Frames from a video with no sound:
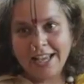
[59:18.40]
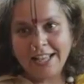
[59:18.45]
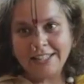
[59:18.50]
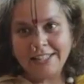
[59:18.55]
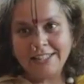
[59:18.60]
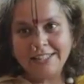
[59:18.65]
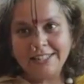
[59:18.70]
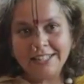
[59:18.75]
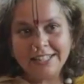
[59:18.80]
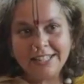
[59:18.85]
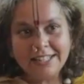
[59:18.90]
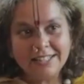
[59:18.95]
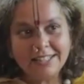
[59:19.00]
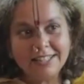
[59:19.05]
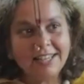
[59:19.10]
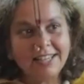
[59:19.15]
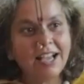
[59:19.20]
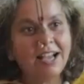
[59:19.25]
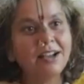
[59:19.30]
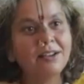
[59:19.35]
And
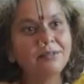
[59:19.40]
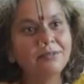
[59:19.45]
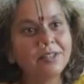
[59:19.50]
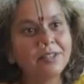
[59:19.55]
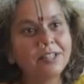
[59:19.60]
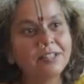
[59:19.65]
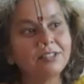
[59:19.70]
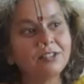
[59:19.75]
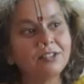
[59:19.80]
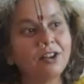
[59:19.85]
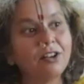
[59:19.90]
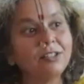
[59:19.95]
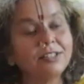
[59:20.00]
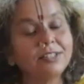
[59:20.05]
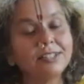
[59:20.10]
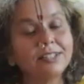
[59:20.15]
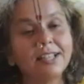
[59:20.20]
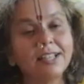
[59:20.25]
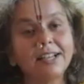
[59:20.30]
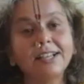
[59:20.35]
this love is
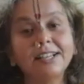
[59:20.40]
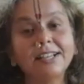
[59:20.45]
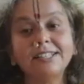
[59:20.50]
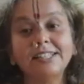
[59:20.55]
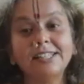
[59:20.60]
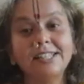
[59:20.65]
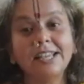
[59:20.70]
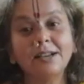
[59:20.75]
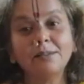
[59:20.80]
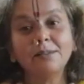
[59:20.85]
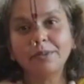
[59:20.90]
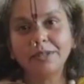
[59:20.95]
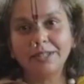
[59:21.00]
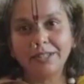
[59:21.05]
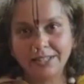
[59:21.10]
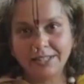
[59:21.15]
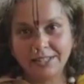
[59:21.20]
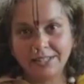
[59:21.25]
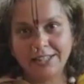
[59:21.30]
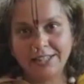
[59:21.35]
called Sahajiya
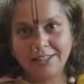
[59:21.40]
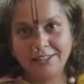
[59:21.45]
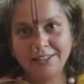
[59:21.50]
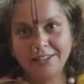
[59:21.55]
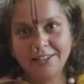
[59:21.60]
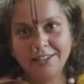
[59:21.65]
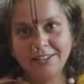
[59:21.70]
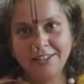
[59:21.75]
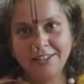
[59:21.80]
Piriti.